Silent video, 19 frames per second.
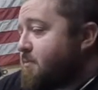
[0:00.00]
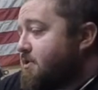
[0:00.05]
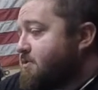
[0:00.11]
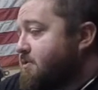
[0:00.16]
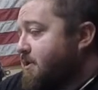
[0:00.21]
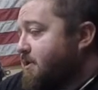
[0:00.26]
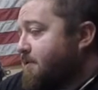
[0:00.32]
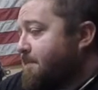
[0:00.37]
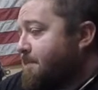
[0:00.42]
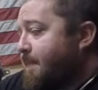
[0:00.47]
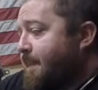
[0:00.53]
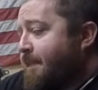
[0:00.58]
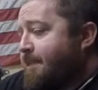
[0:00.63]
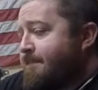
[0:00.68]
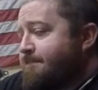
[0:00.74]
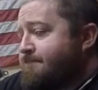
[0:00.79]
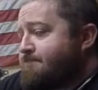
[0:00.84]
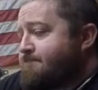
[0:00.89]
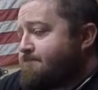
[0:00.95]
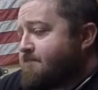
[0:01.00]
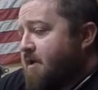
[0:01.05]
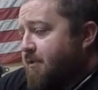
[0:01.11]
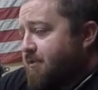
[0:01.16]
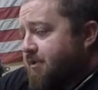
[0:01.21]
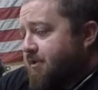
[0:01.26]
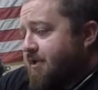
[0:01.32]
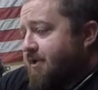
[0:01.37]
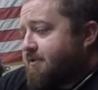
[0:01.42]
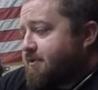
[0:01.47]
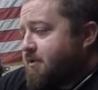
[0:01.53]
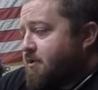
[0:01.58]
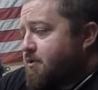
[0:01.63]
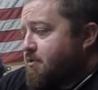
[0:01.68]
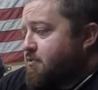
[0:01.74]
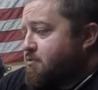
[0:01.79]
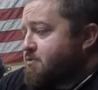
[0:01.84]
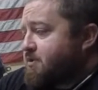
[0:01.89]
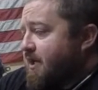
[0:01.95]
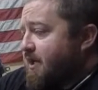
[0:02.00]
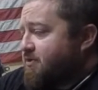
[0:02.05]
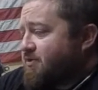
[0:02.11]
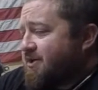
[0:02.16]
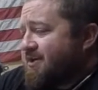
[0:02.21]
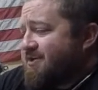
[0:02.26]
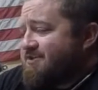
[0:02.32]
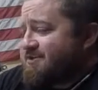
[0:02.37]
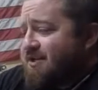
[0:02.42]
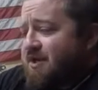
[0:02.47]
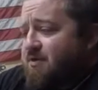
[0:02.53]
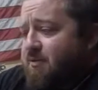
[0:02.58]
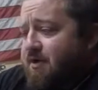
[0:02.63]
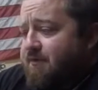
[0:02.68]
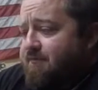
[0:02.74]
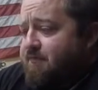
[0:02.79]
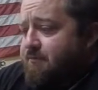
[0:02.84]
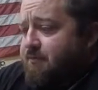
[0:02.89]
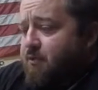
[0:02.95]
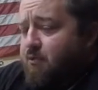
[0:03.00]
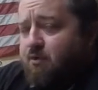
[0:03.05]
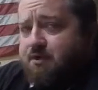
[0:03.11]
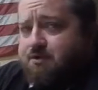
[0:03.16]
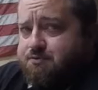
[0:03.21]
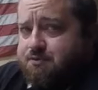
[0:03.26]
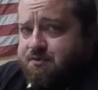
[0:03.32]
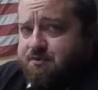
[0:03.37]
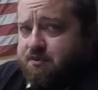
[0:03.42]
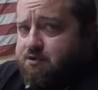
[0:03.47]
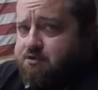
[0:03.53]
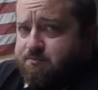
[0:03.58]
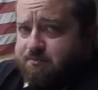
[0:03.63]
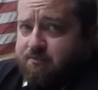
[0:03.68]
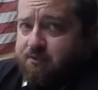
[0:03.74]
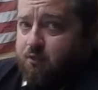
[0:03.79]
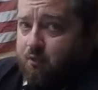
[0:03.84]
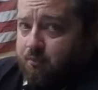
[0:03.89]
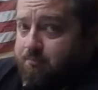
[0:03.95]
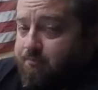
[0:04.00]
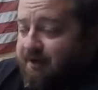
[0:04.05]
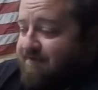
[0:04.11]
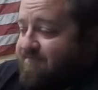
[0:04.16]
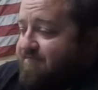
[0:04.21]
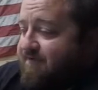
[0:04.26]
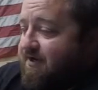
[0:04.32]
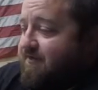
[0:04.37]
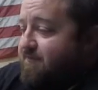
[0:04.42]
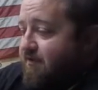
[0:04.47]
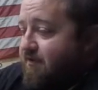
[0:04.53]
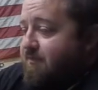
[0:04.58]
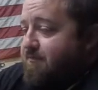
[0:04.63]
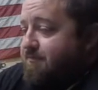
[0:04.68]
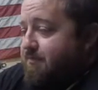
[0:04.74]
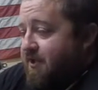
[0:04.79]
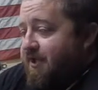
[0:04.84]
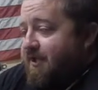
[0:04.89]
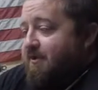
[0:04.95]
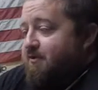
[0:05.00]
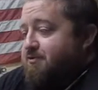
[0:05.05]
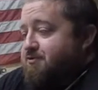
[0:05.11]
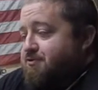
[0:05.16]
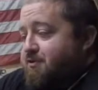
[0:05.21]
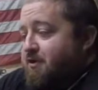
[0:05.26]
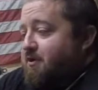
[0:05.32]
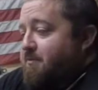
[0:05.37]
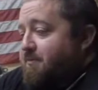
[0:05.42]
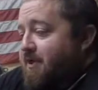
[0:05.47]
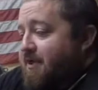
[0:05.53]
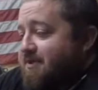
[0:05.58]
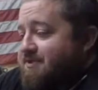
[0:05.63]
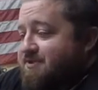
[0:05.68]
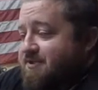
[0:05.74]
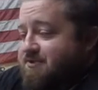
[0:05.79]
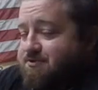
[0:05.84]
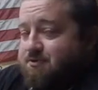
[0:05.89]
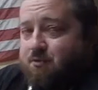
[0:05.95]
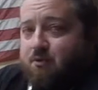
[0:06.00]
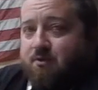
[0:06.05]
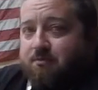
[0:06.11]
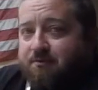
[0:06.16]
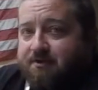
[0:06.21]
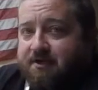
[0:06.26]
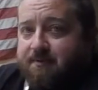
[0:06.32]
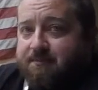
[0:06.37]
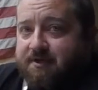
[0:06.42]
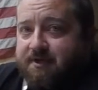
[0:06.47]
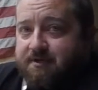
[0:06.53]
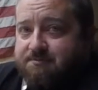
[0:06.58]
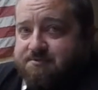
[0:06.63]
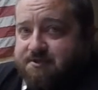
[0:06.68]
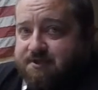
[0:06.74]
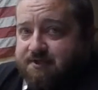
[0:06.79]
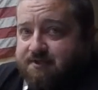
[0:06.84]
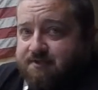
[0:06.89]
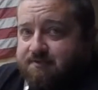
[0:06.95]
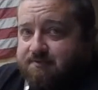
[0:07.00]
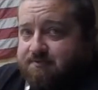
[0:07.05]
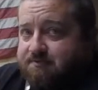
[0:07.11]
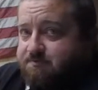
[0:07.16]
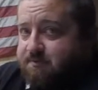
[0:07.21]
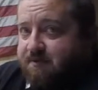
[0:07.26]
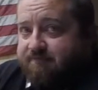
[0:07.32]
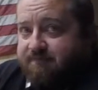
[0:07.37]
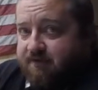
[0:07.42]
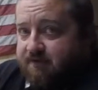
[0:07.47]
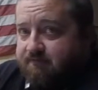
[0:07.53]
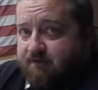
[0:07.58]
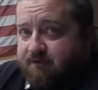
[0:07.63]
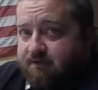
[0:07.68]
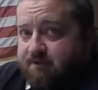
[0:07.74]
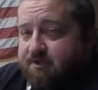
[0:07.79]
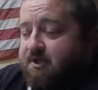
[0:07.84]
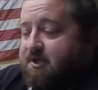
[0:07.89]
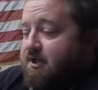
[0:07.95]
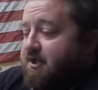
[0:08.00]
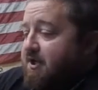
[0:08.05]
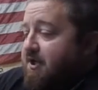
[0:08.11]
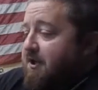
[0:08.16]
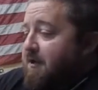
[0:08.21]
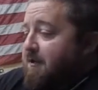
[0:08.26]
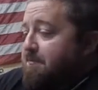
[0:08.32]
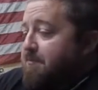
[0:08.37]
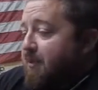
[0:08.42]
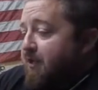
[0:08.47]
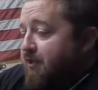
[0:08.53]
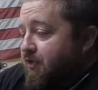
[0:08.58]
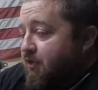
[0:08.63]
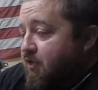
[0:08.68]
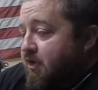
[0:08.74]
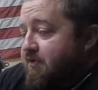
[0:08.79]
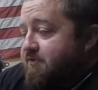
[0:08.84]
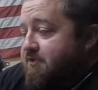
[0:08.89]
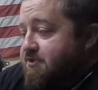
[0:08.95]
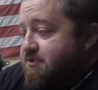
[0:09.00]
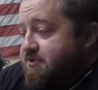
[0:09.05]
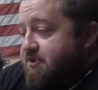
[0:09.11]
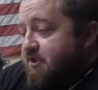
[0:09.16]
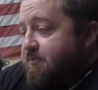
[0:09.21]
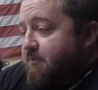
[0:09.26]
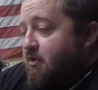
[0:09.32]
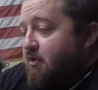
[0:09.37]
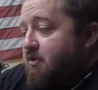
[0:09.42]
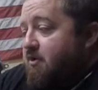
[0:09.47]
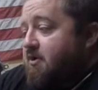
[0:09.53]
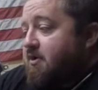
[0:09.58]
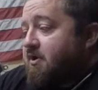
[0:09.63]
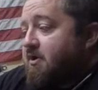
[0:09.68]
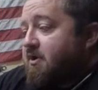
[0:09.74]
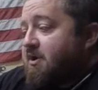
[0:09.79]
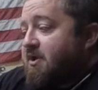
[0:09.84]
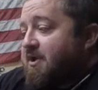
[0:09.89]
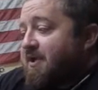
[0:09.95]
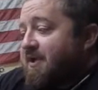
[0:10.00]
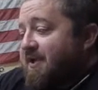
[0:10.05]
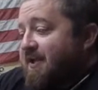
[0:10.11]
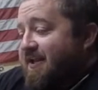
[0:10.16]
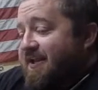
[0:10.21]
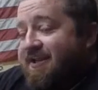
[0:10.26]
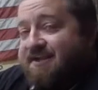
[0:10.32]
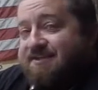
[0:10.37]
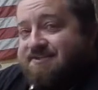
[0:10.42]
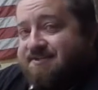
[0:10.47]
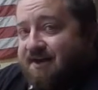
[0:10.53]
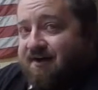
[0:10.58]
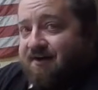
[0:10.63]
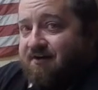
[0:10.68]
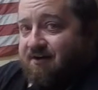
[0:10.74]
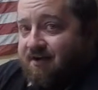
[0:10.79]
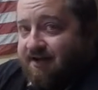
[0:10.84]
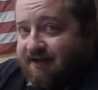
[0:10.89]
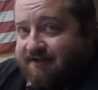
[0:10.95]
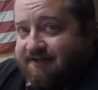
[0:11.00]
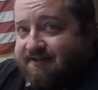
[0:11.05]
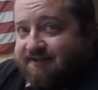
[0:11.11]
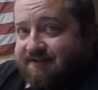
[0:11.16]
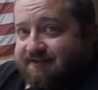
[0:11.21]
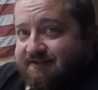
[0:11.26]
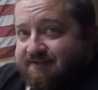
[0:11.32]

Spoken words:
So I really like those. I try to stay away from the ones with those. My favorite Planters trail mix is the one with M&Ms in it. It's my favorite. But during the summer, and it gets hot,